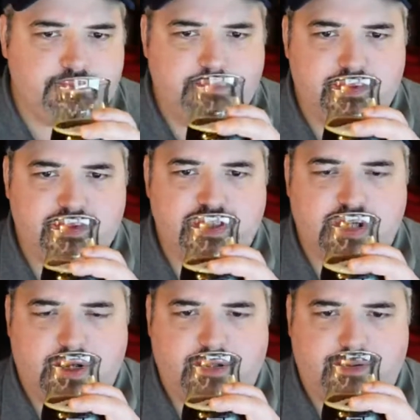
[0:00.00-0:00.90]
Milk
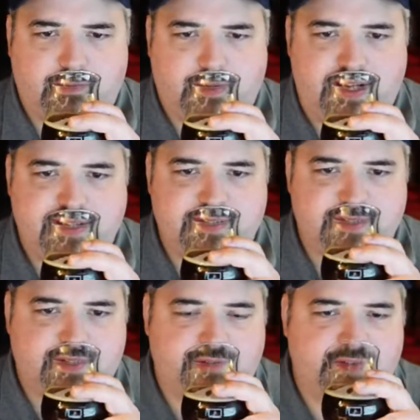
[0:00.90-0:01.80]
chocolate and raisins
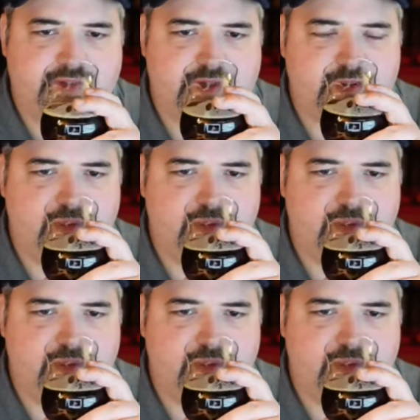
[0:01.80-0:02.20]
in the finish.